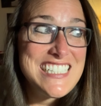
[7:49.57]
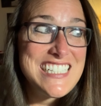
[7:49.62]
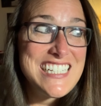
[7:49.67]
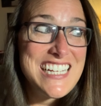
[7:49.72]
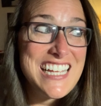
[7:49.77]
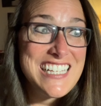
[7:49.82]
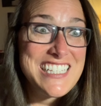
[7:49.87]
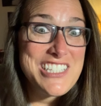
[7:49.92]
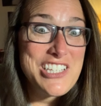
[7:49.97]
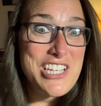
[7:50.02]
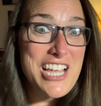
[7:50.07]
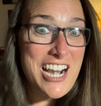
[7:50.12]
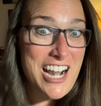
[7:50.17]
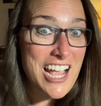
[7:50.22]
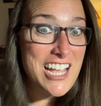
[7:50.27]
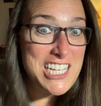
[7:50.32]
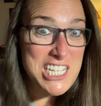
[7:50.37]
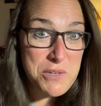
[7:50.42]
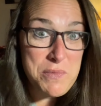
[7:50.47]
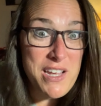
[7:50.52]
And, and I
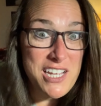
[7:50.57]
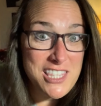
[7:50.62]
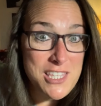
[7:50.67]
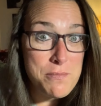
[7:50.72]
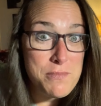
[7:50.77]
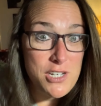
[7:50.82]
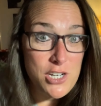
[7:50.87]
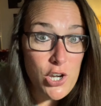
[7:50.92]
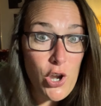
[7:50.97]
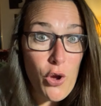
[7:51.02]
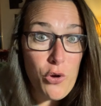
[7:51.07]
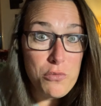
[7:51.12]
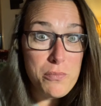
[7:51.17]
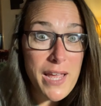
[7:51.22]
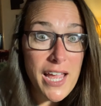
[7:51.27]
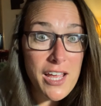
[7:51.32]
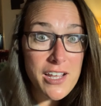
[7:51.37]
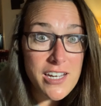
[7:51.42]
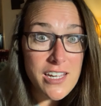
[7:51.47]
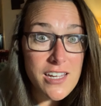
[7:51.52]
expect them to know
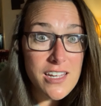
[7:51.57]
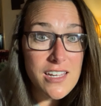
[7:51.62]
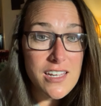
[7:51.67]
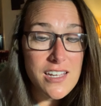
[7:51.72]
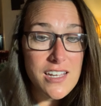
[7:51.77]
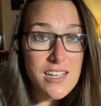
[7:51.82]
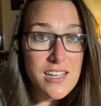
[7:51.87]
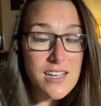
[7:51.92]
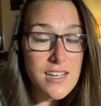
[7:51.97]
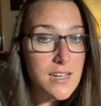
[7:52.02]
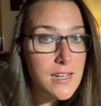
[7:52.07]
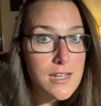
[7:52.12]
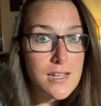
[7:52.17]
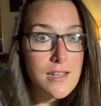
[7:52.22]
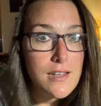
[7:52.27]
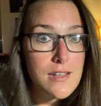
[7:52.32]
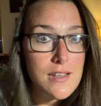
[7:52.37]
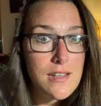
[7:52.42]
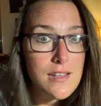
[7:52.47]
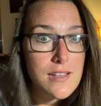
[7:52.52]
about it.
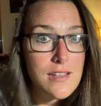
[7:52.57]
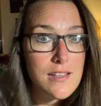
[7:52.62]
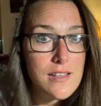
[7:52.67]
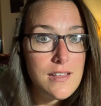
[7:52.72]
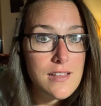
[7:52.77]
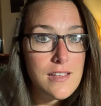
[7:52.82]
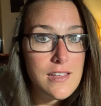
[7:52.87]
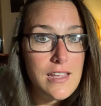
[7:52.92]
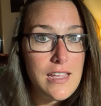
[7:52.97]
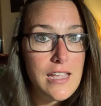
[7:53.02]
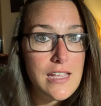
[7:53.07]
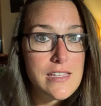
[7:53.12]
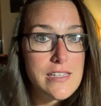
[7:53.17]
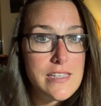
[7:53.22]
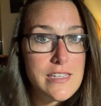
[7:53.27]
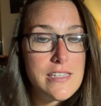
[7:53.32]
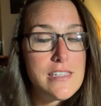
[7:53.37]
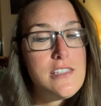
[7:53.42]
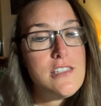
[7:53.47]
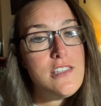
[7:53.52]
It,
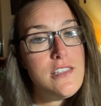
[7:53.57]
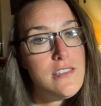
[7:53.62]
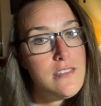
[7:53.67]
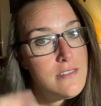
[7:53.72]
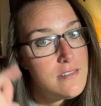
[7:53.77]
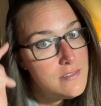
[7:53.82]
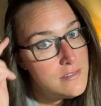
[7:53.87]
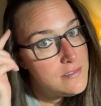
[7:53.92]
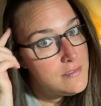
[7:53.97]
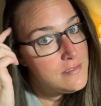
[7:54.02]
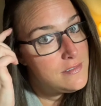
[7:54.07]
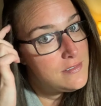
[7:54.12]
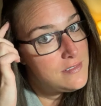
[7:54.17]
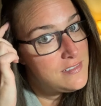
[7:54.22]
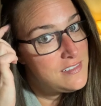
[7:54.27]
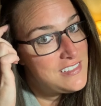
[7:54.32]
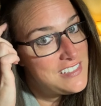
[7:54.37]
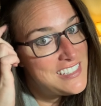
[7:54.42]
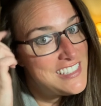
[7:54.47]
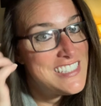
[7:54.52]
it,
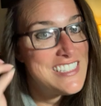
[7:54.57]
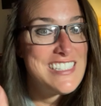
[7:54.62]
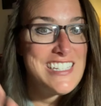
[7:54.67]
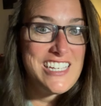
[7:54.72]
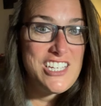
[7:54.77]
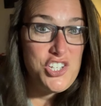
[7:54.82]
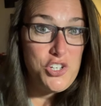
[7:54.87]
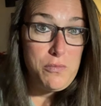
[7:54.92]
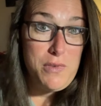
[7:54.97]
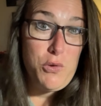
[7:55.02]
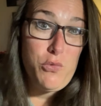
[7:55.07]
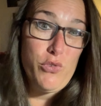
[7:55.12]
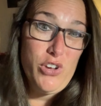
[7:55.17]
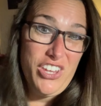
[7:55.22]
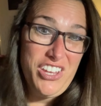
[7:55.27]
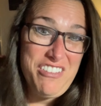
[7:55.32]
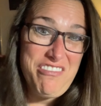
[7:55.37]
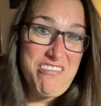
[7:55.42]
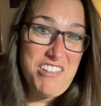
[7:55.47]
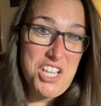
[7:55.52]
it should be
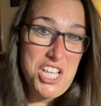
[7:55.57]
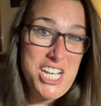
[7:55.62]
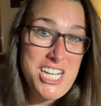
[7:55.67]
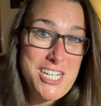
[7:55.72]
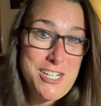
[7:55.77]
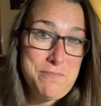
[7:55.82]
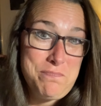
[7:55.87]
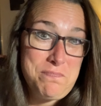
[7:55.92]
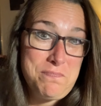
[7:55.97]
really fun.